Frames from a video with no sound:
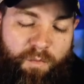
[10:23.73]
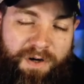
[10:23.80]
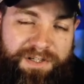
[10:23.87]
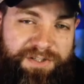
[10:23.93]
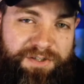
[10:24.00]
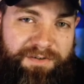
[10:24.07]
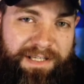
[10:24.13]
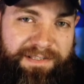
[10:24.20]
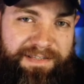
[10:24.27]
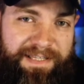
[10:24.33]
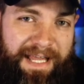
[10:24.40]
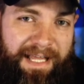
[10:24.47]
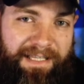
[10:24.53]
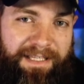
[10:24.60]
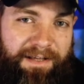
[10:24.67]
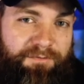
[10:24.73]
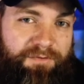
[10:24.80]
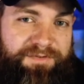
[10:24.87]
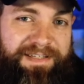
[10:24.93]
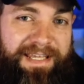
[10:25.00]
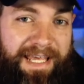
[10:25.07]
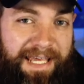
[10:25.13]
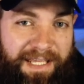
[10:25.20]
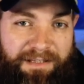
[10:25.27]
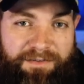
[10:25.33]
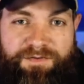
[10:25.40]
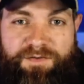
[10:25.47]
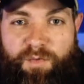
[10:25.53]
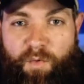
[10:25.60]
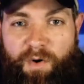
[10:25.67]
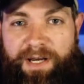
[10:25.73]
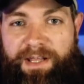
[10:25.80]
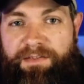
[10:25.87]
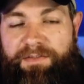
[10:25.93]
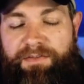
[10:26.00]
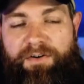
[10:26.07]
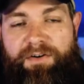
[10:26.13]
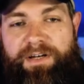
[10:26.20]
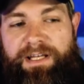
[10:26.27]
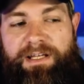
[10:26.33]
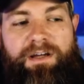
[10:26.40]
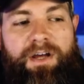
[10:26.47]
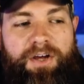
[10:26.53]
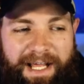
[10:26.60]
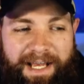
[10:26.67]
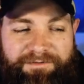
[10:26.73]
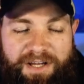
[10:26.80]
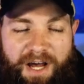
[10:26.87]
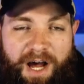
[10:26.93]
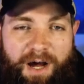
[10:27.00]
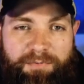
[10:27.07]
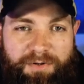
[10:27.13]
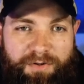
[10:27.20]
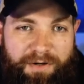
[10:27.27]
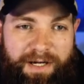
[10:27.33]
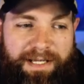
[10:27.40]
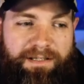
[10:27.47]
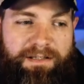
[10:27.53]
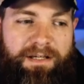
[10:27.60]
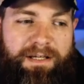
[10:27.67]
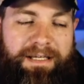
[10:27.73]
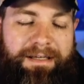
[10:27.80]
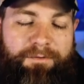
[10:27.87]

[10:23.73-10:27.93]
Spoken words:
So once you get to that level 10, 20, 30, you're going to have to upgrade